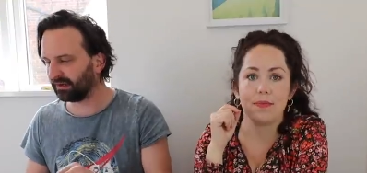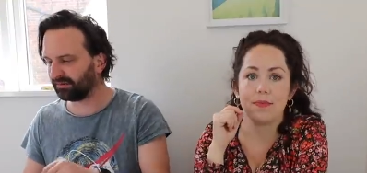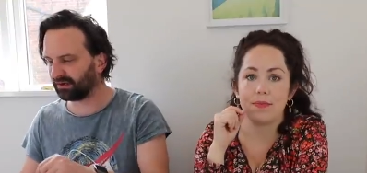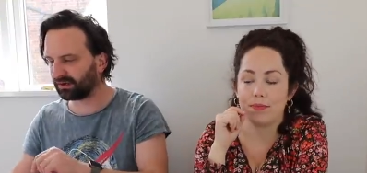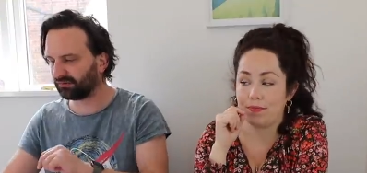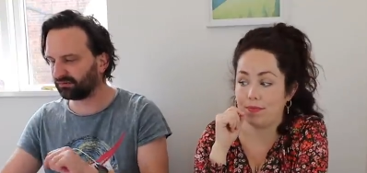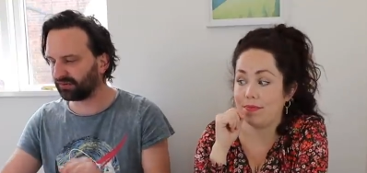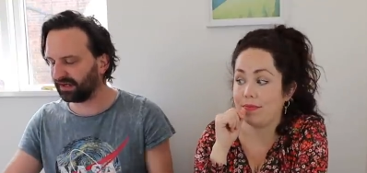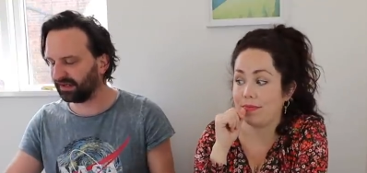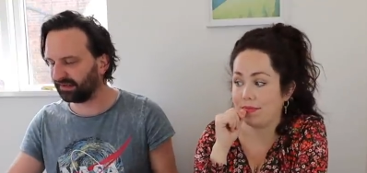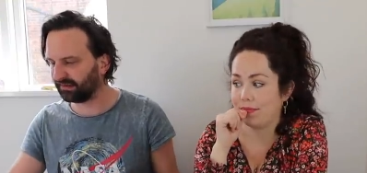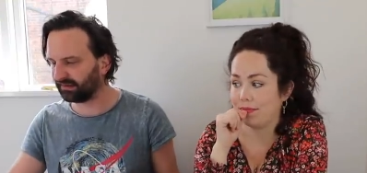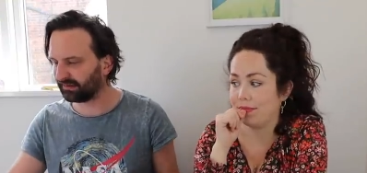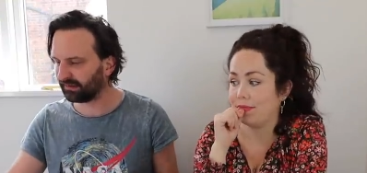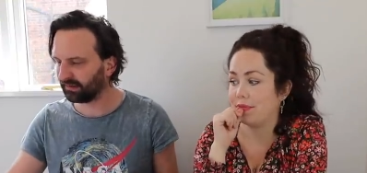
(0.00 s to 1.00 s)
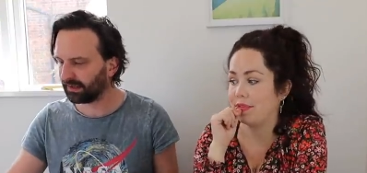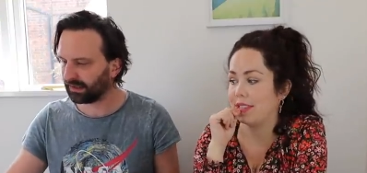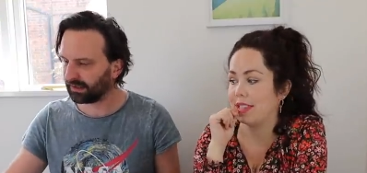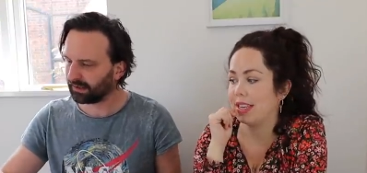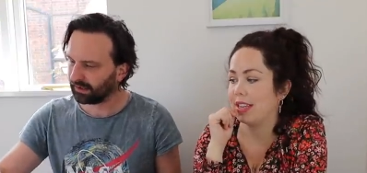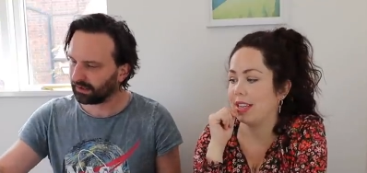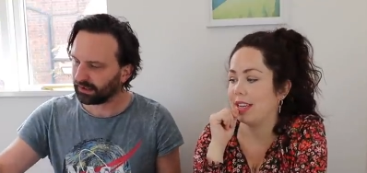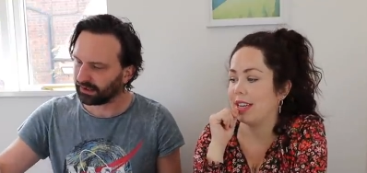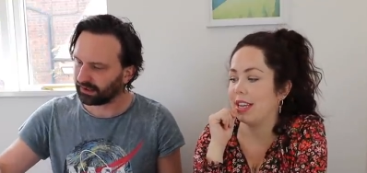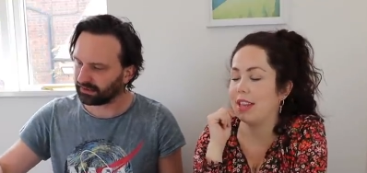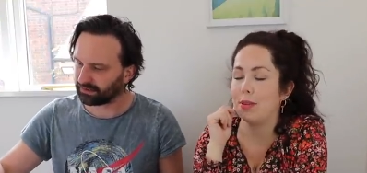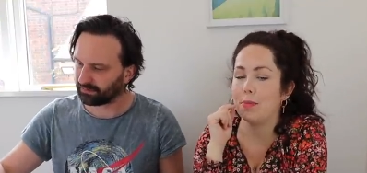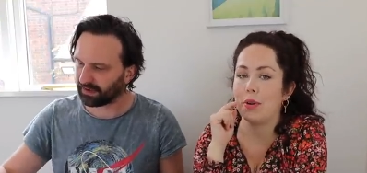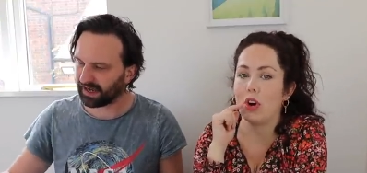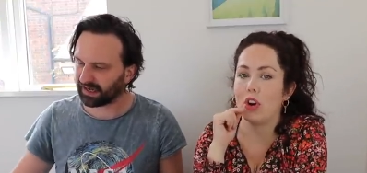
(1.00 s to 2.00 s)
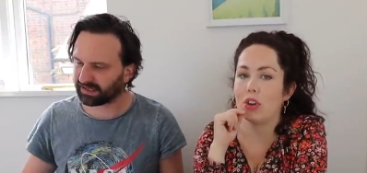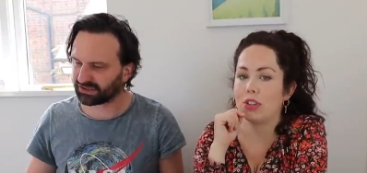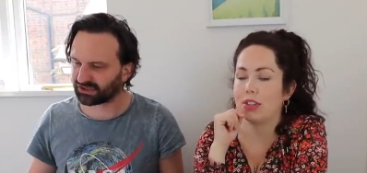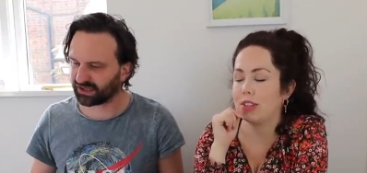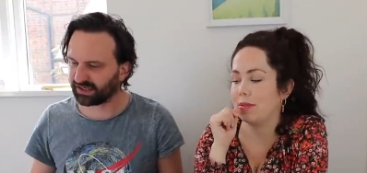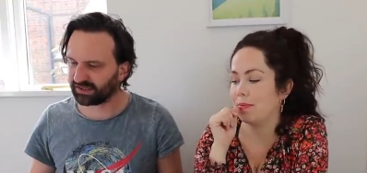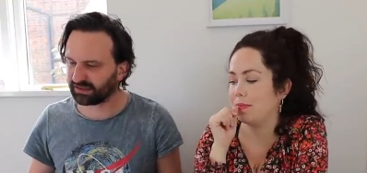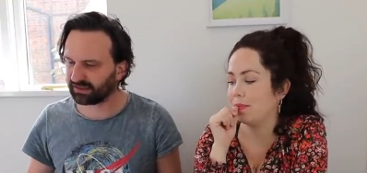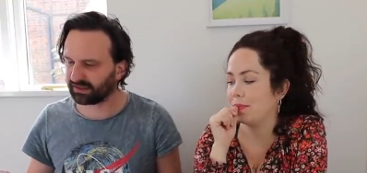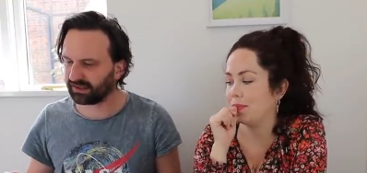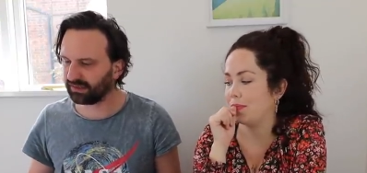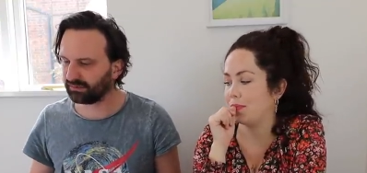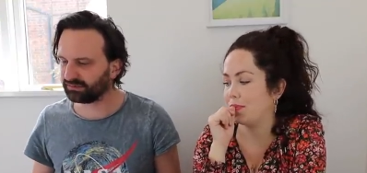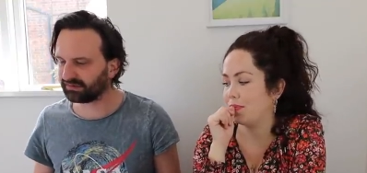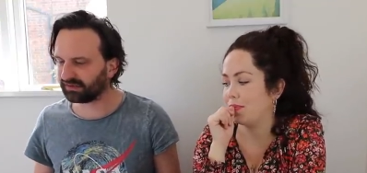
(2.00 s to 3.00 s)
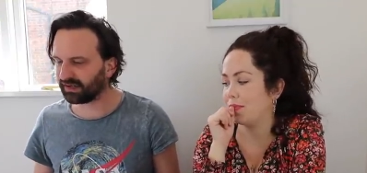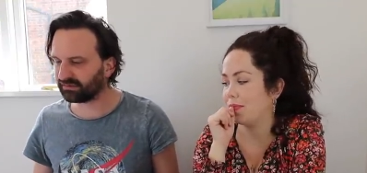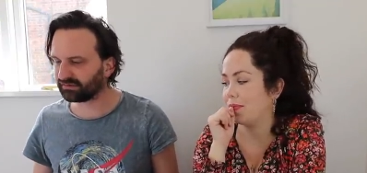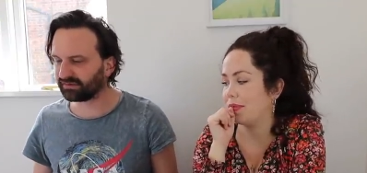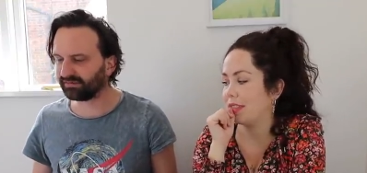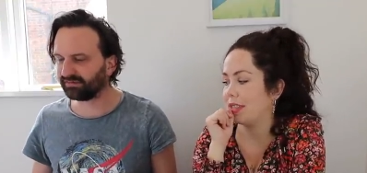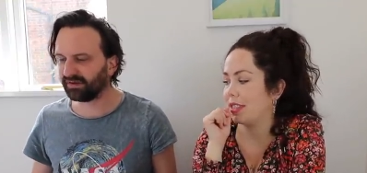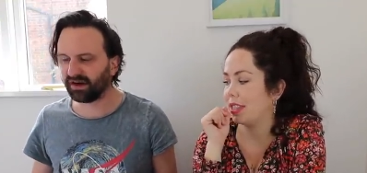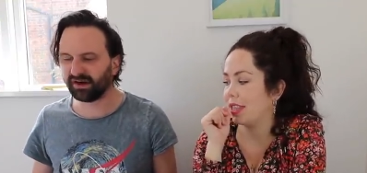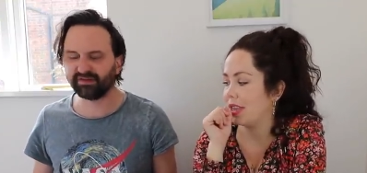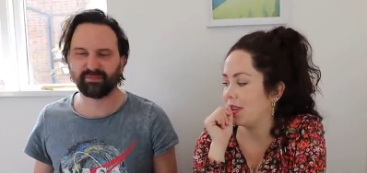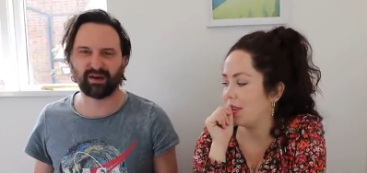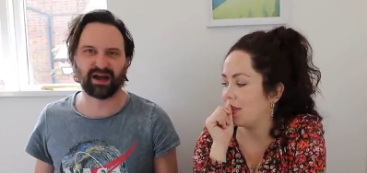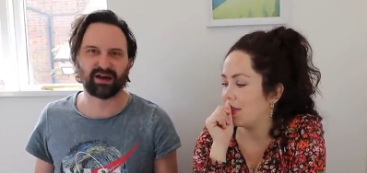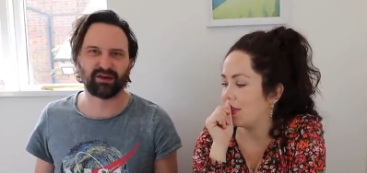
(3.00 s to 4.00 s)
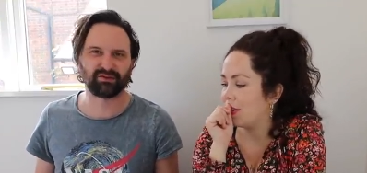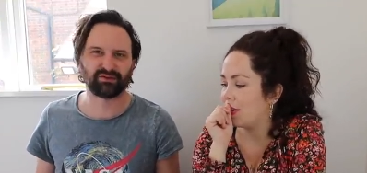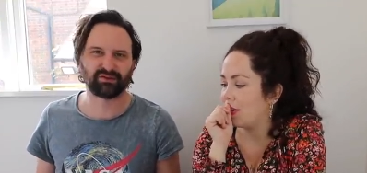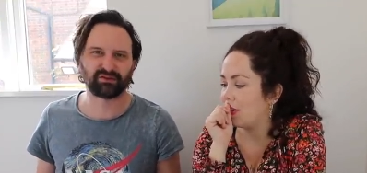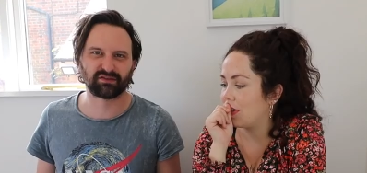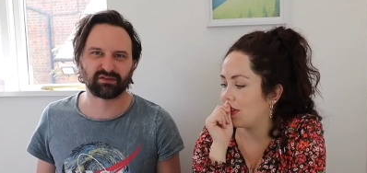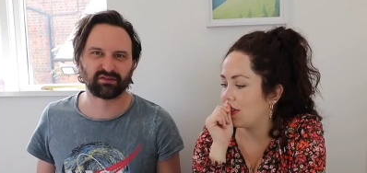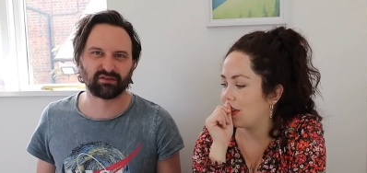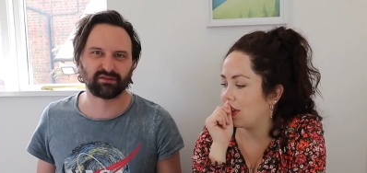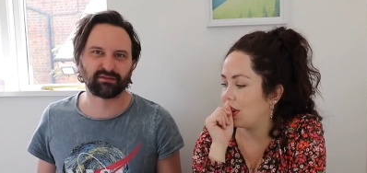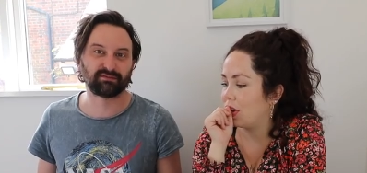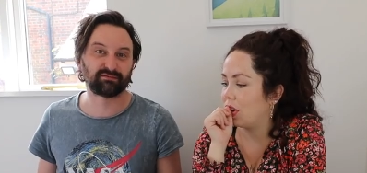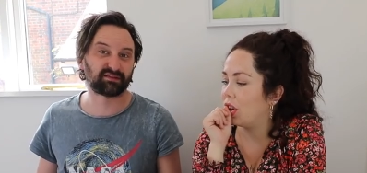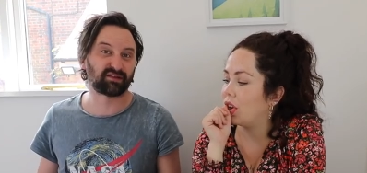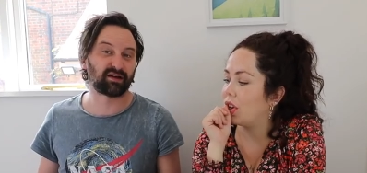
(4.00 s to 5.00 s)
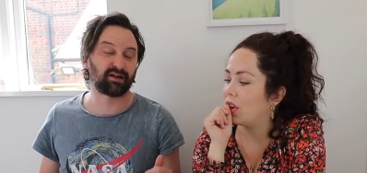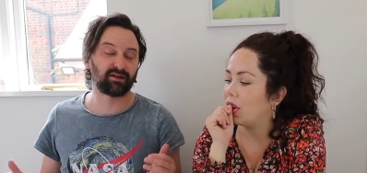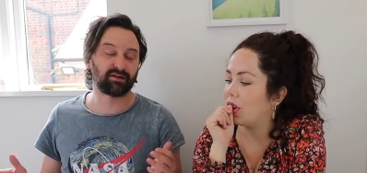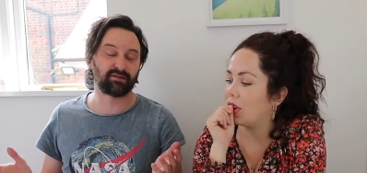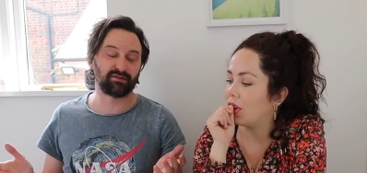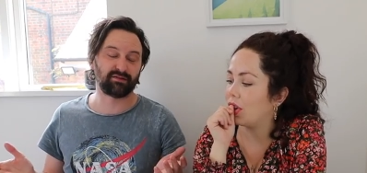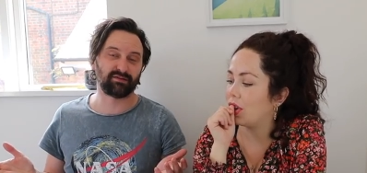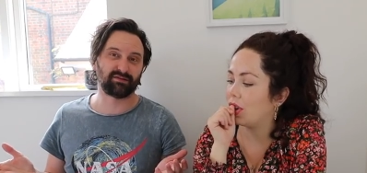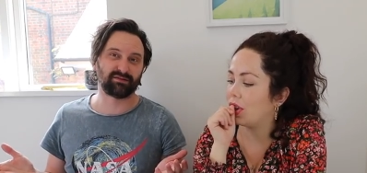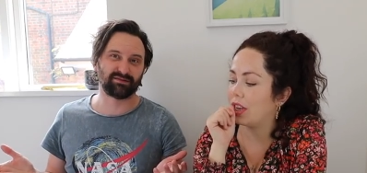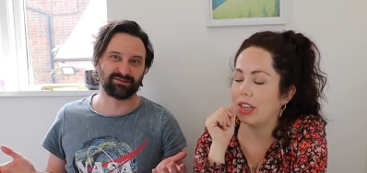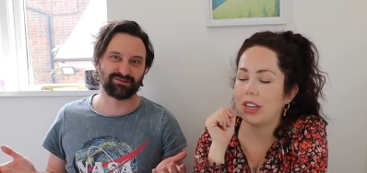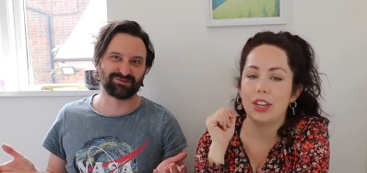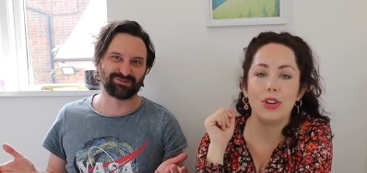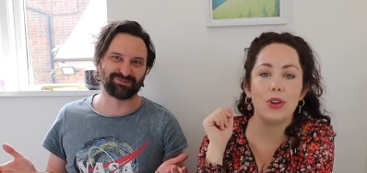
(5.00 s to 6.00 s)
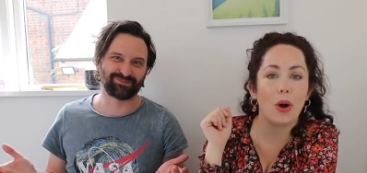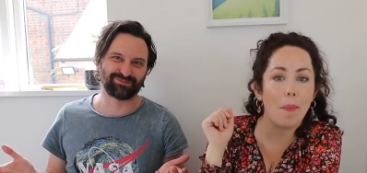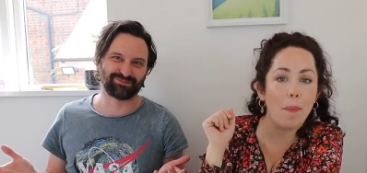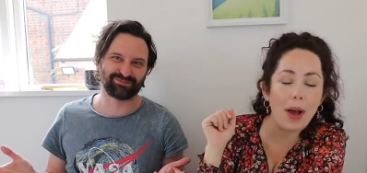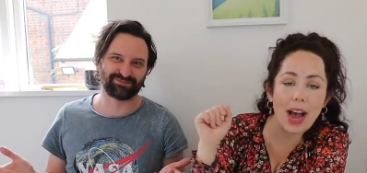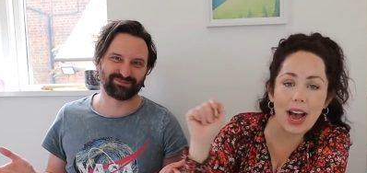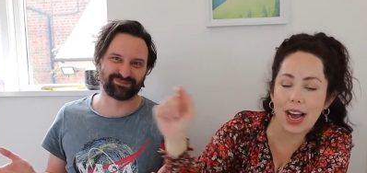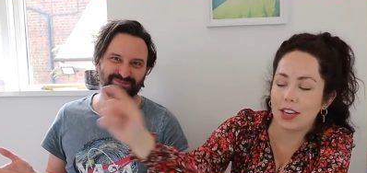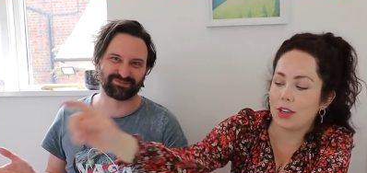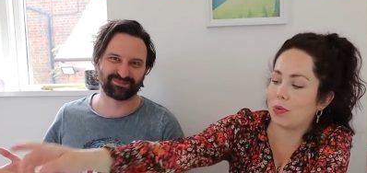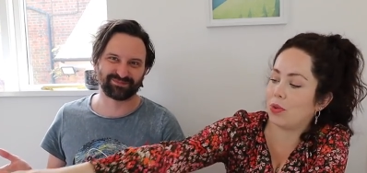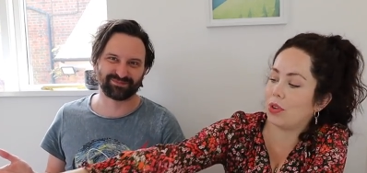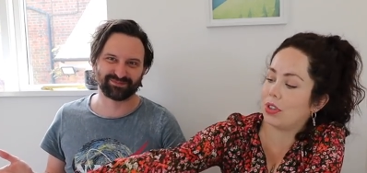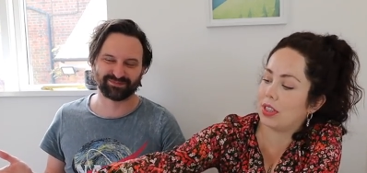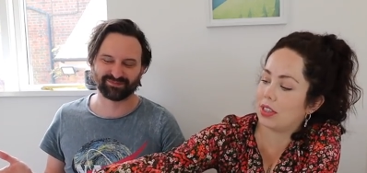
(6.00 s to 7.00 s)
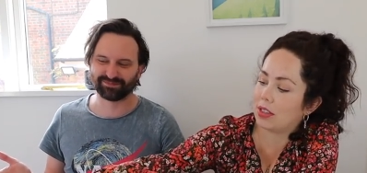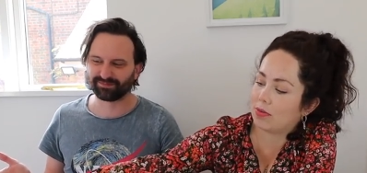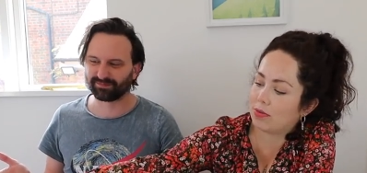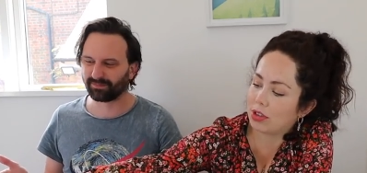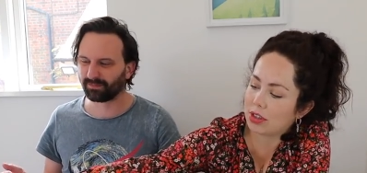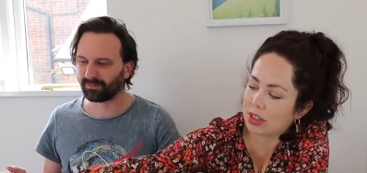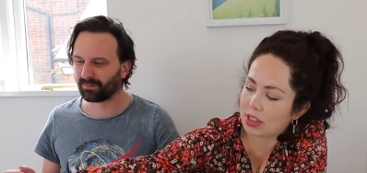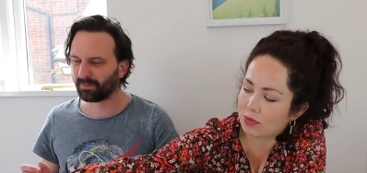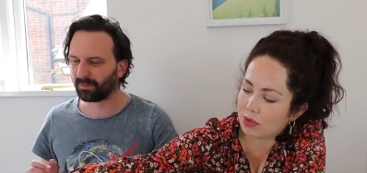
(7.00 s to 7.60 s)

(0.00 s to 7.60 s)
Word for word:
Speaker 1: of a crease in the, the packaging, it was down to five pounds. So
Speaker 2: not bad. What's what's the